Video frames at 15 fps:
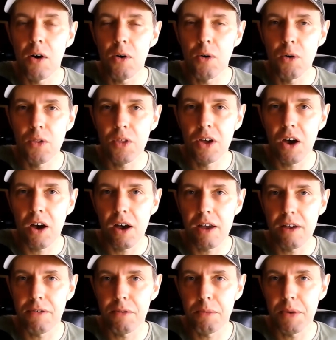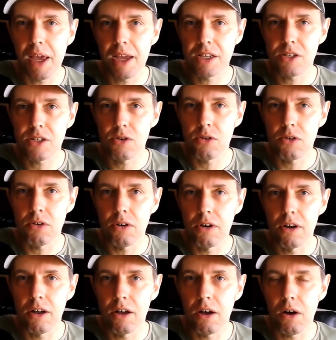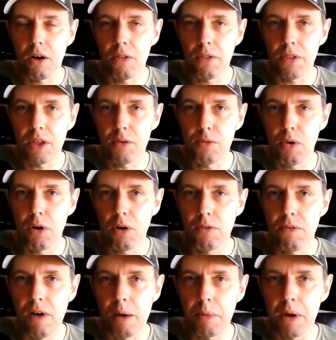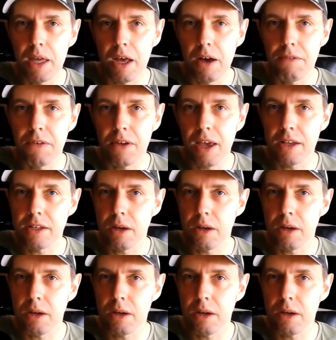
or the guy from Next Door on the Royal Family. I forget.